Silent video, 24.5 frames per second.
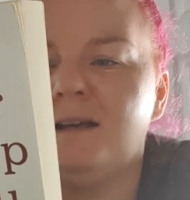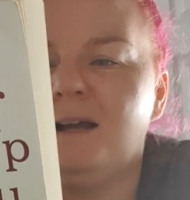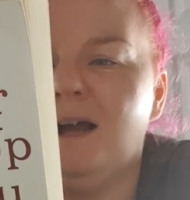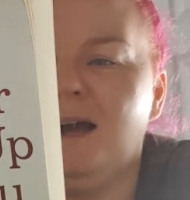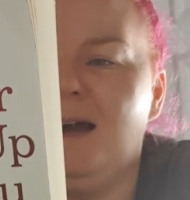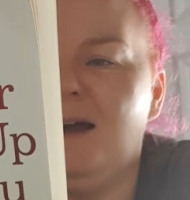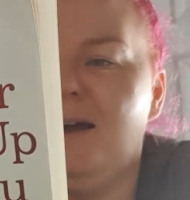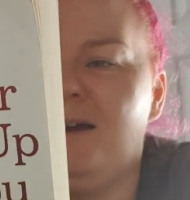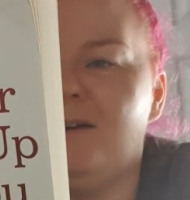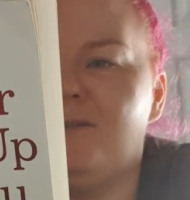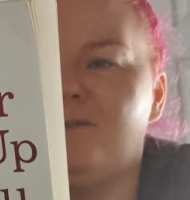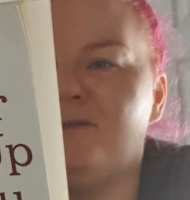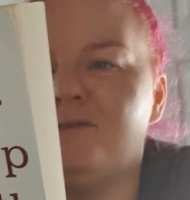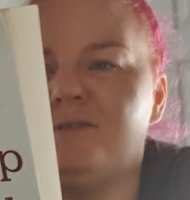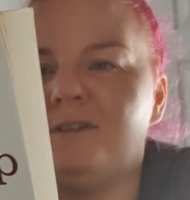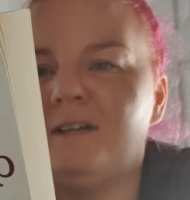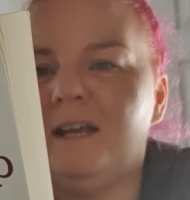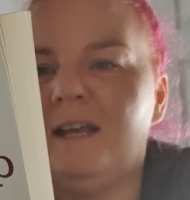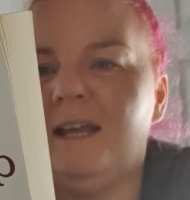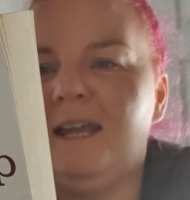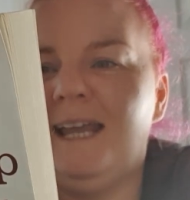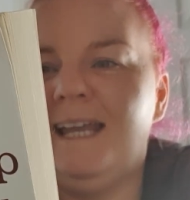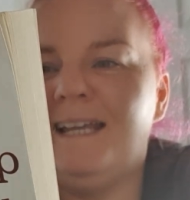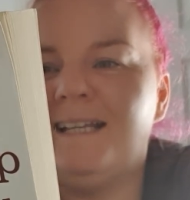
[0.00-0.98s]
and
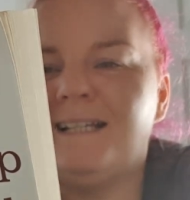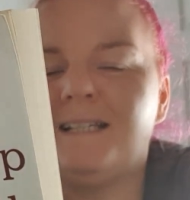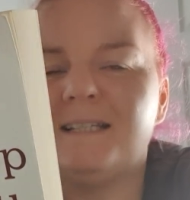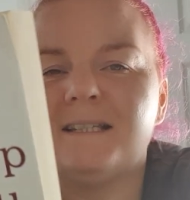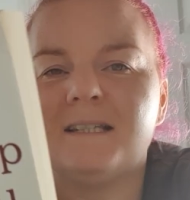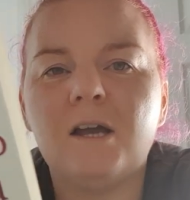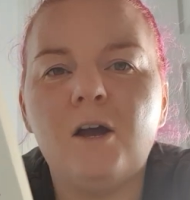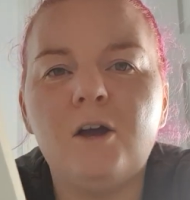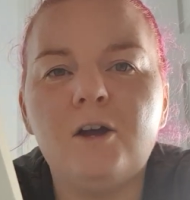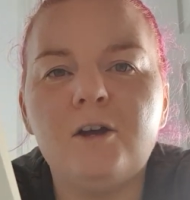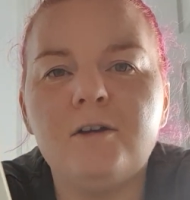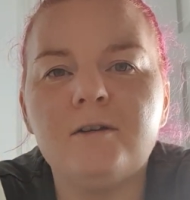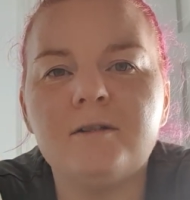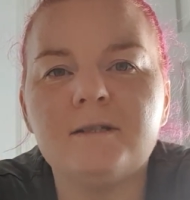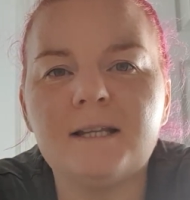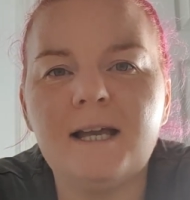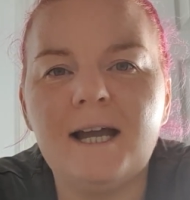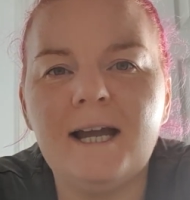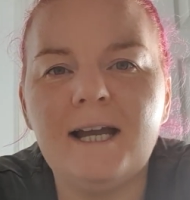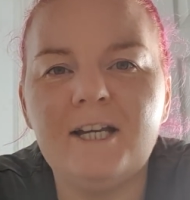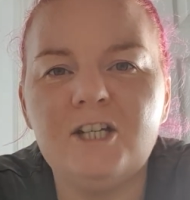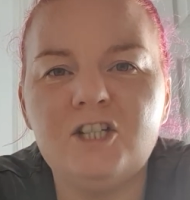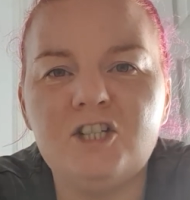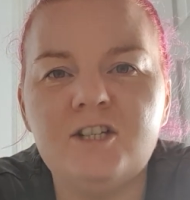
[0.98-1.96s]
it sounds
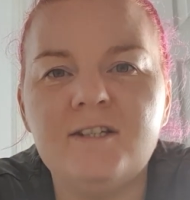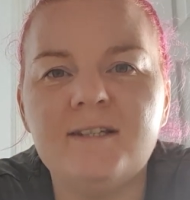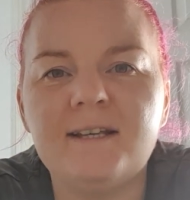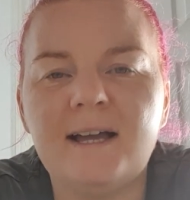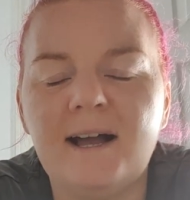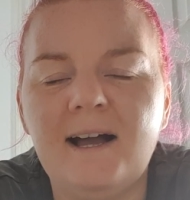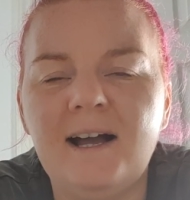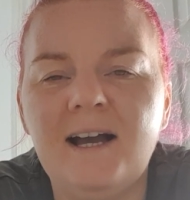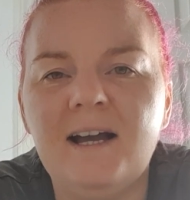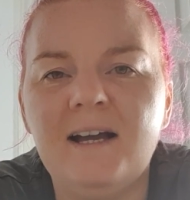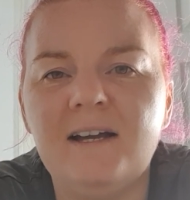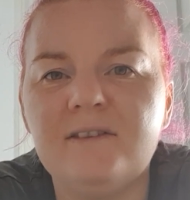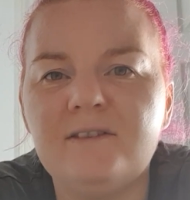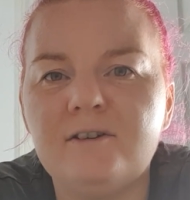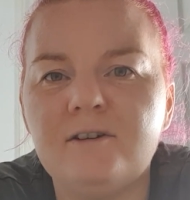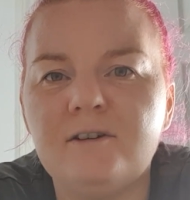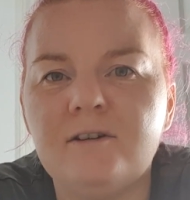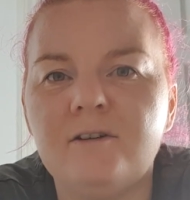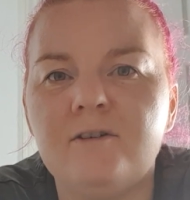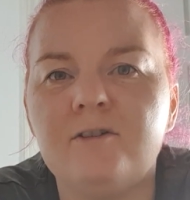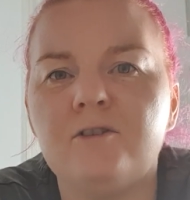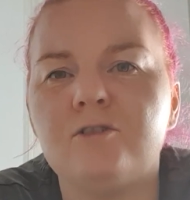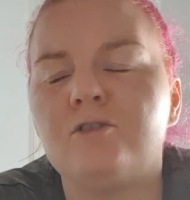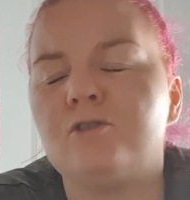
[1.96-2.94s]
like she's
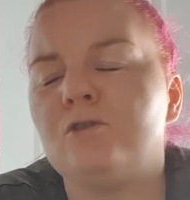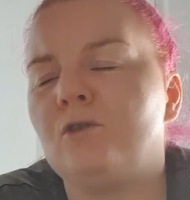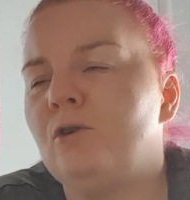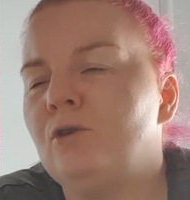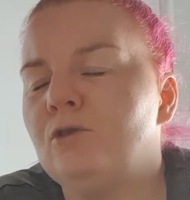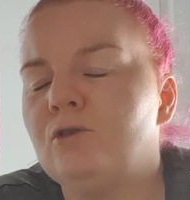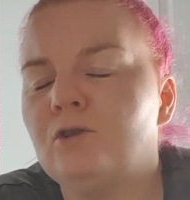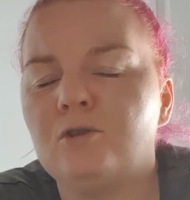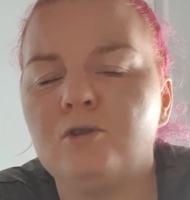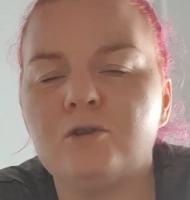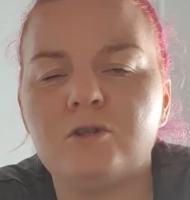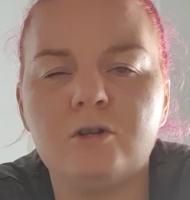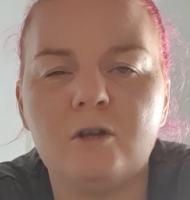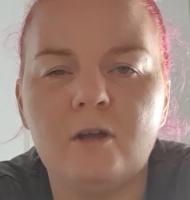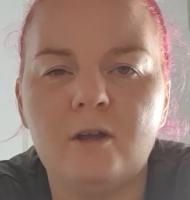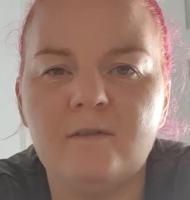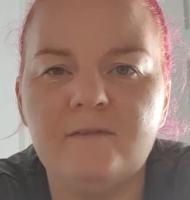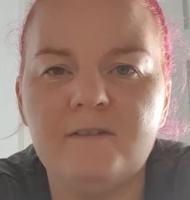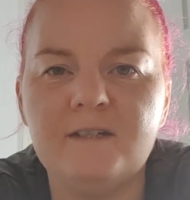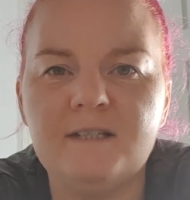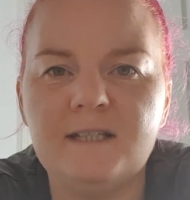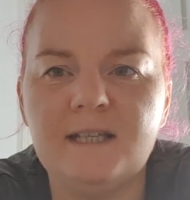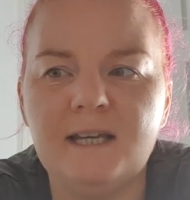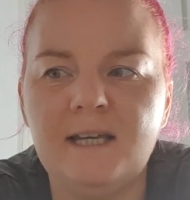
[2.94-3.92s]
either social
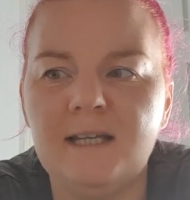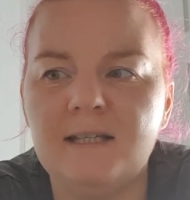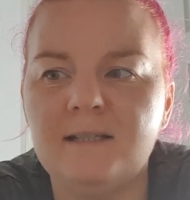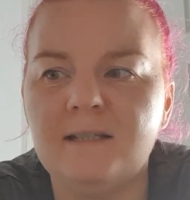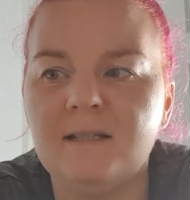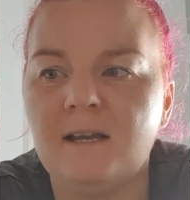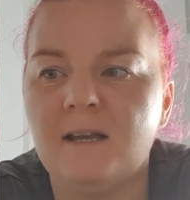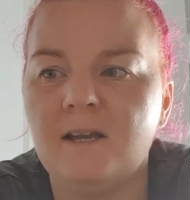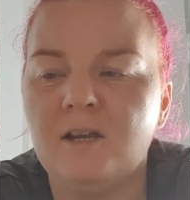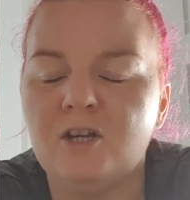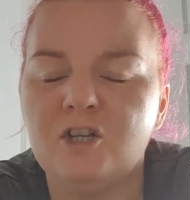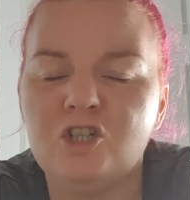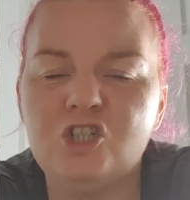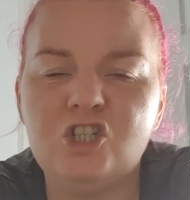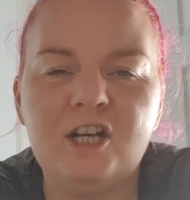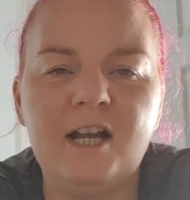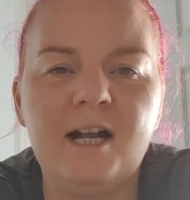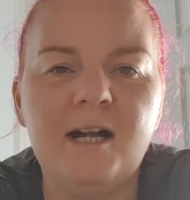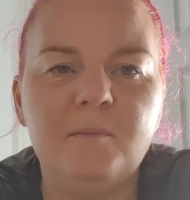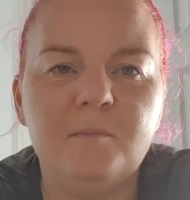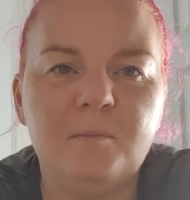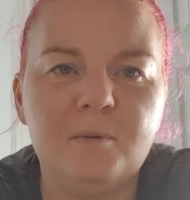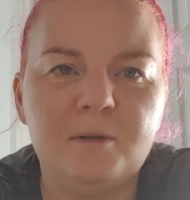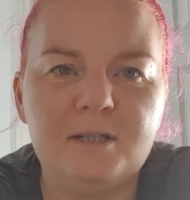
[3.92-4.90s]
services,
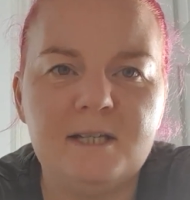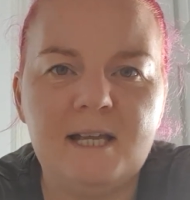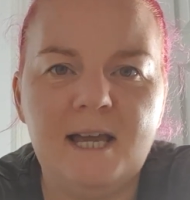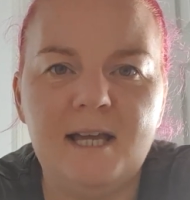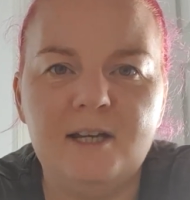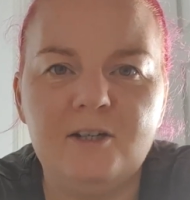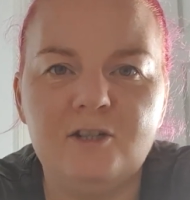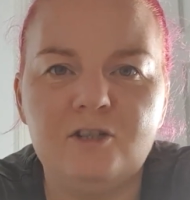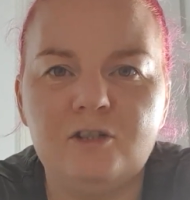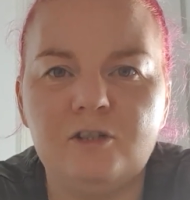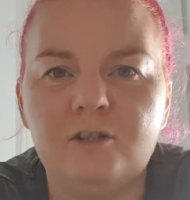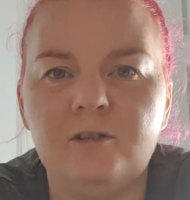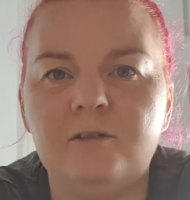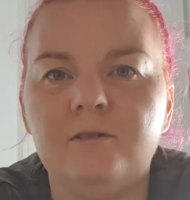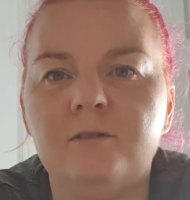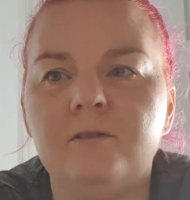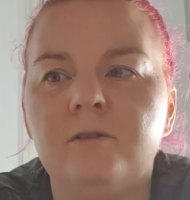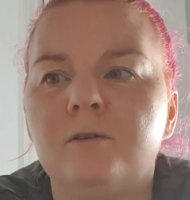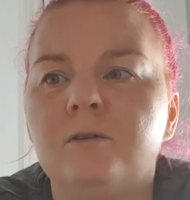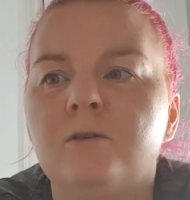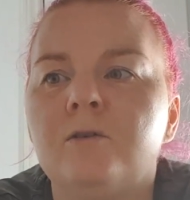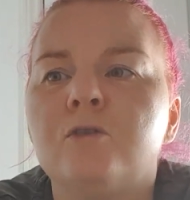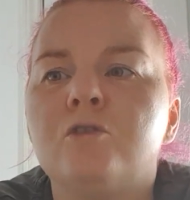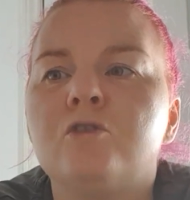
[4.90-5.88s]
child protection,
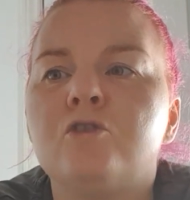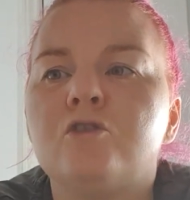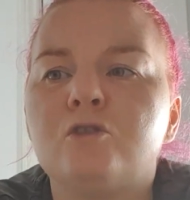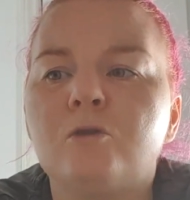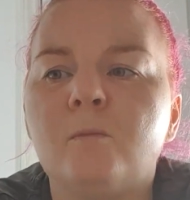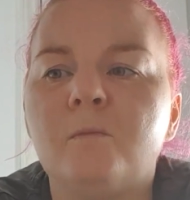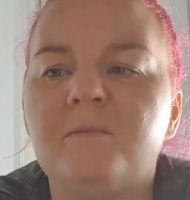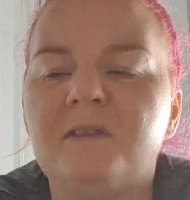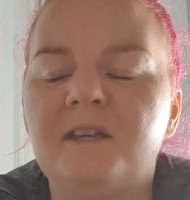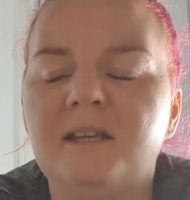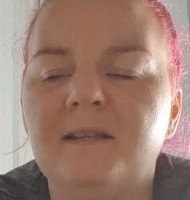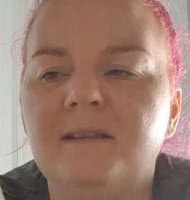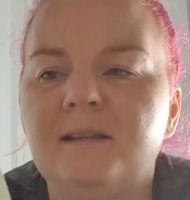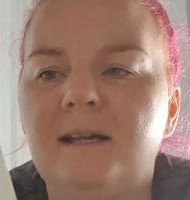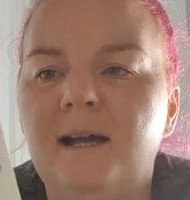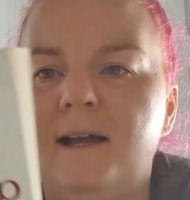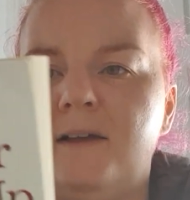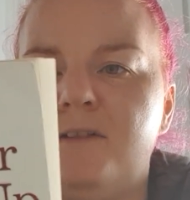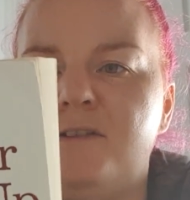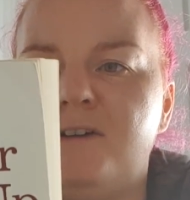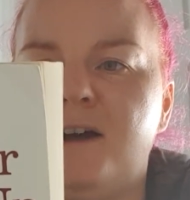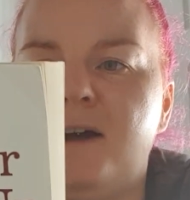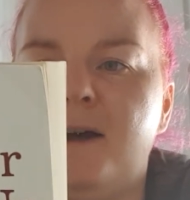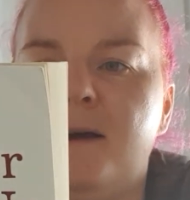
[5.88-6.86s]
something
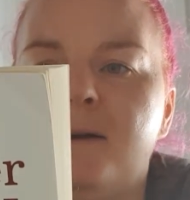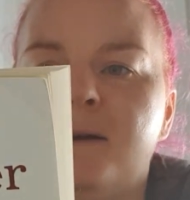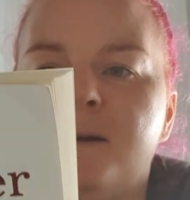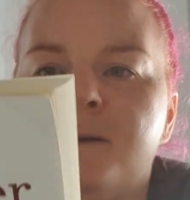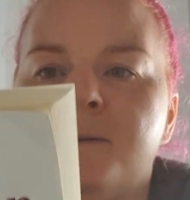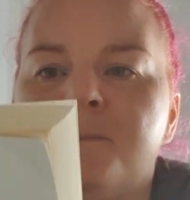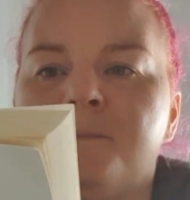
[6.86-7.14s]
like that.